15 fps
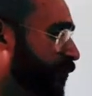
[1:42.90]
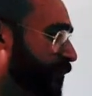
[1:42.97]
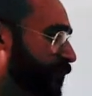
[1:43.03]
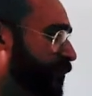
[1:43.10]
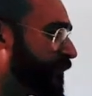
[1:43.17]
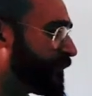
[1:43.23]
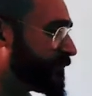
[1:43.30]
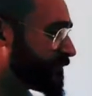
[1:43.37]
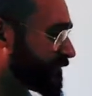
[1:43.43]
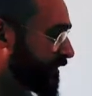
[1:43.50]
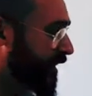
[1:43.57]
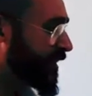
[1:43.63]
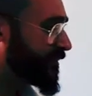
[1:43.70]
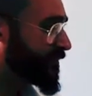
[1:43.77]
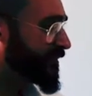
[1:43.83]
when we
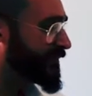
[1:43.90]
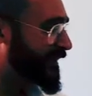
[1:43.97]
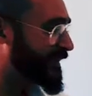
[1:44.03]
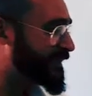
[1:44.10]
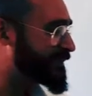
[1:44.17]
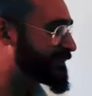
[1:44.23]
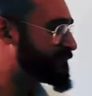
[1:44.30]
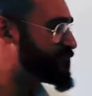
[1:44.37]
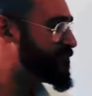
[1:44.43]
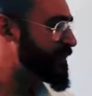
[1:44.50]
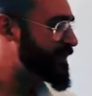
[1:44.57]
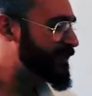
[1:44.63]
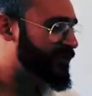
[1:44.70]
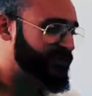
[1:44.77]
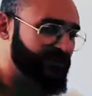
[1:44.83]
say that he's
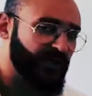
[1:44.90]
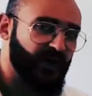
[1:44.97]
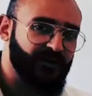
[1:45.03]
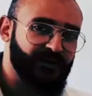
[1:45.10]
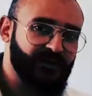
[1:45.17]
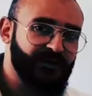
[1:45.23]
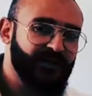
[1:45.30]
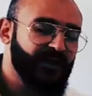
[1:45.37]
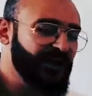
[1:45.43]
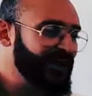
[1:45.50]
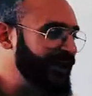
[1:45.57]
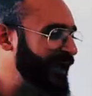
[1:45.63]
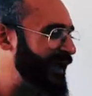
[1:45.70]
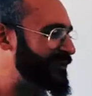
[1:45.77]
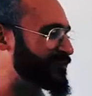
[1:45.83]
being naughty,
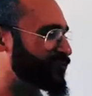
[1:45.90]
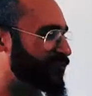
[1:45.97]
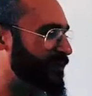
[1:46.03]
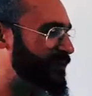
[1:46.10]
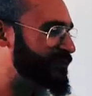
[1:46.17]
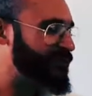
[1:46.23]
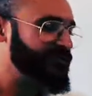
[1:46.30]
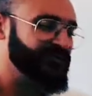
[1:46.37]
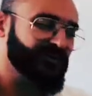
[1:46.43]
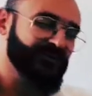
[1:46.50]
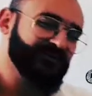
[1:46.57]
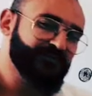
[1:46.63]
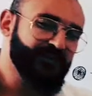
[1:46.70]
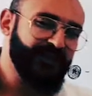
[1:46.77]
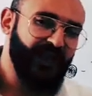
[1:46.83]
it's related to
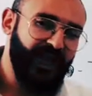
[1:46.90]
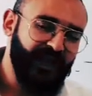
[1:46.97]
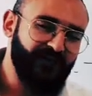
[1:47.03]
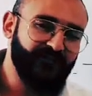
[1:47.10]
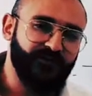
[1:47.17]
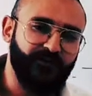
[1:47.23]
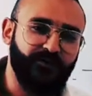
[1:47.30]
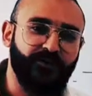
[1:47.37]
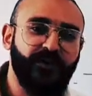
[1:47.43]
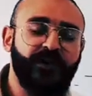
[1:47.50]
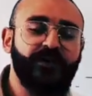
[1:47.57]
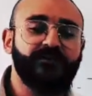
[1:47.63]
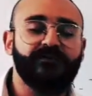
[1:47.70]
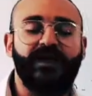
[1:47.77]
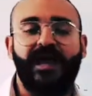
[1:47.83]
his behavior,
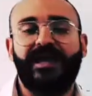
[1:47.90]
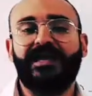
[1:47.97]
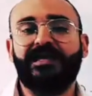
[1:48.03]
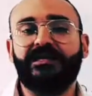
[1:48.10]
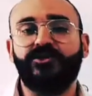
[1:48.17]
that he